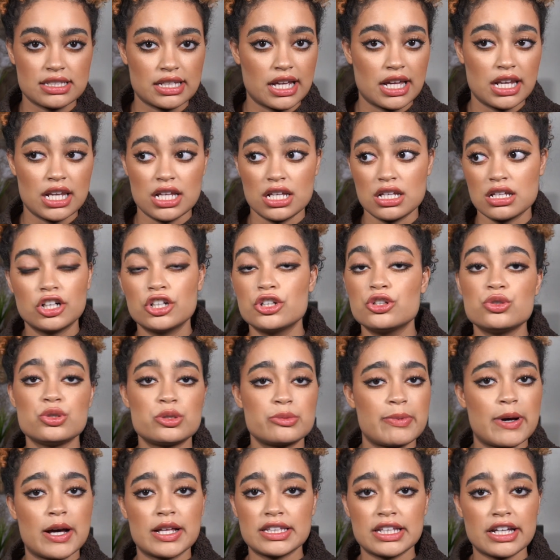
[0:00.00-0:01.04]
lady, a new
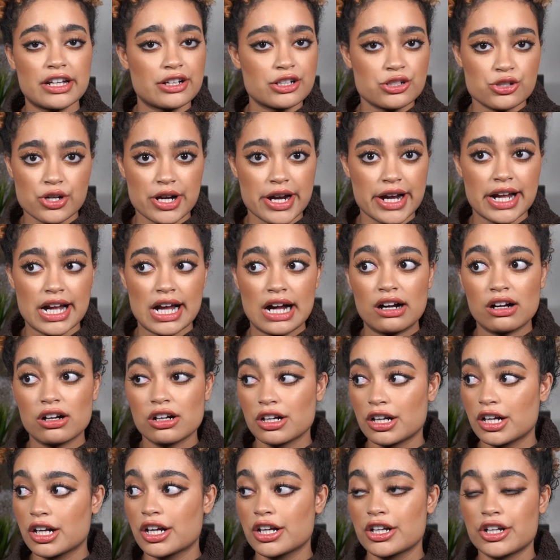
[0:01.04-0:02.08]
spot that you're trying out,
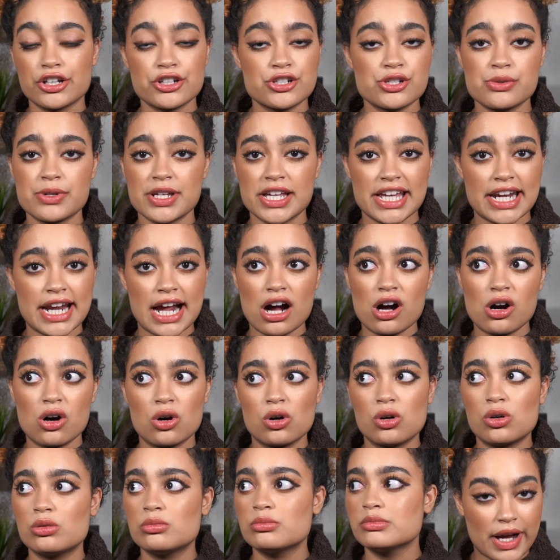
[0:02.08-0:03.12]
or you're doing it at
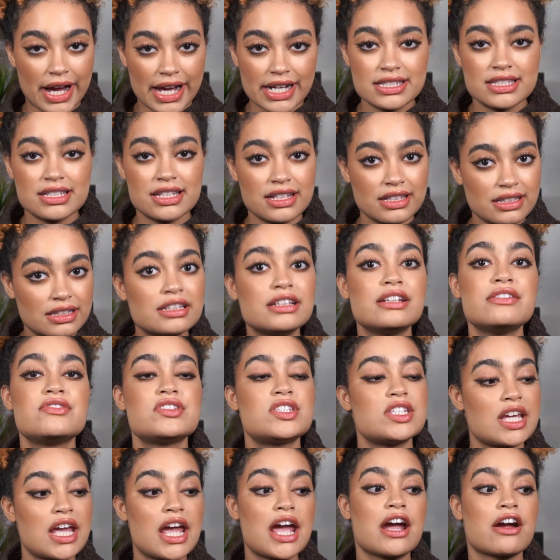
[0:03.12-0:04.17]
home, waxing leaves
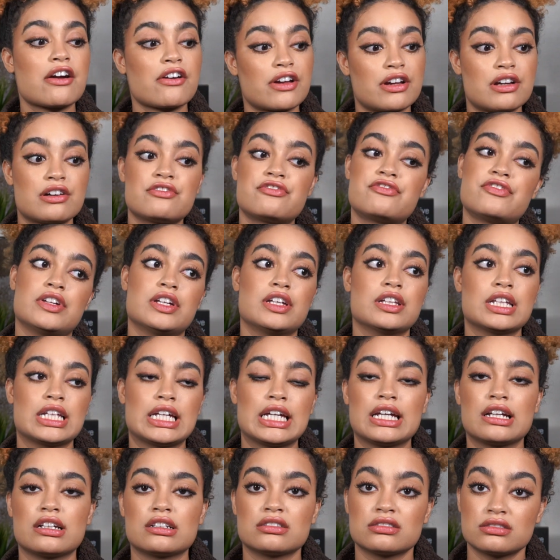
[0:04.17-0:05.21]
the area
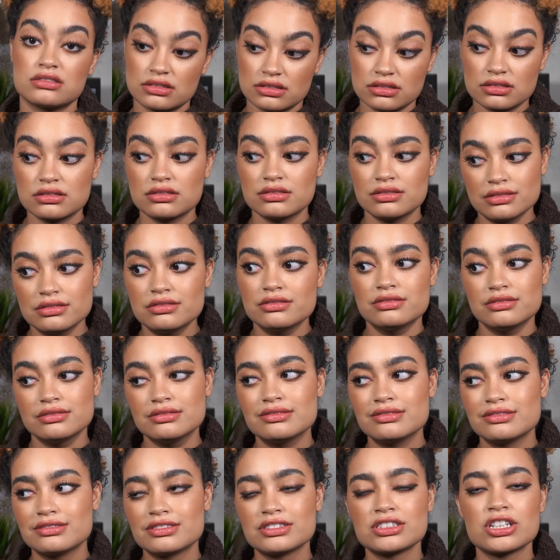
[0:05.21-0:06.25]
feeling
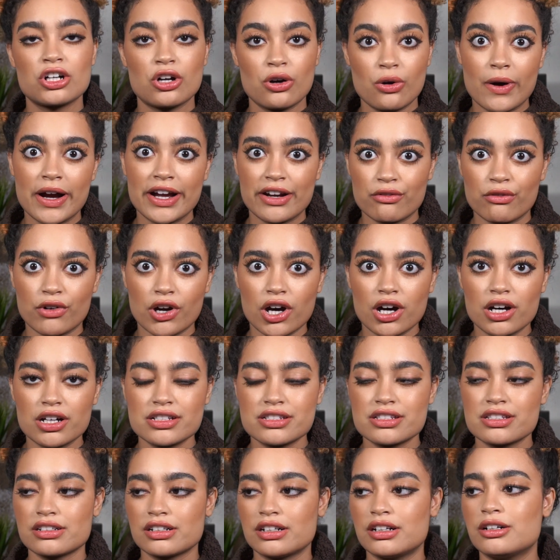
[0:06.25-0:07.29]
quite raw.
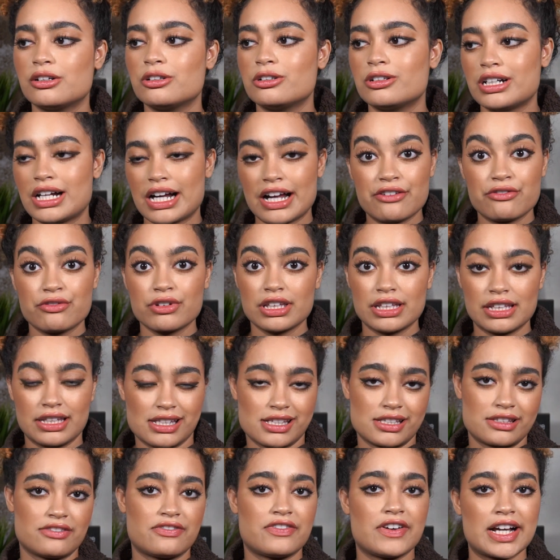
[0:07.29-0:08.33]
So I really
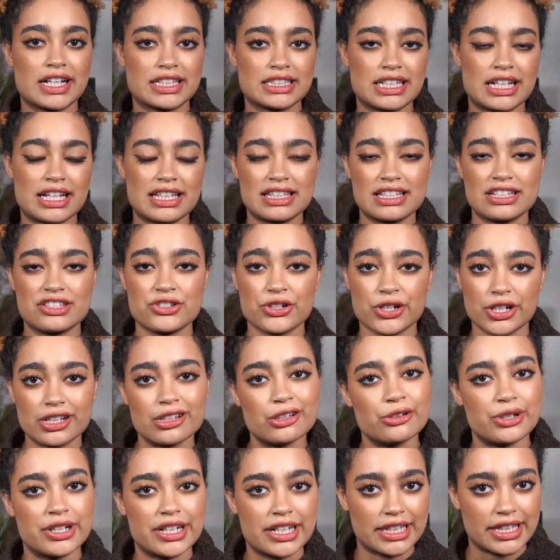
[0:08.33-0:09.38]
like the fact that these are
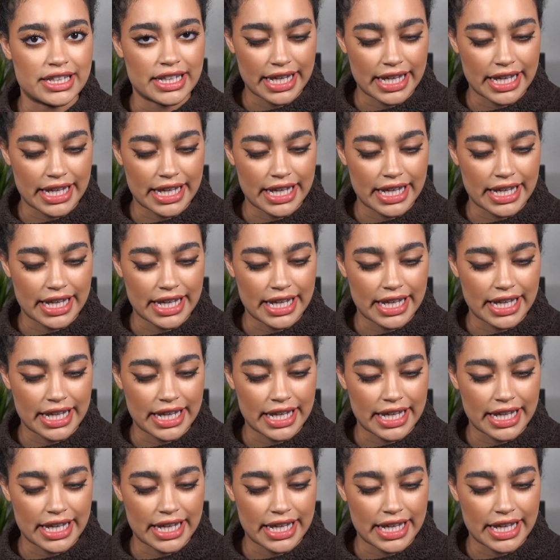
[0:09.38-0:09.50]
included in the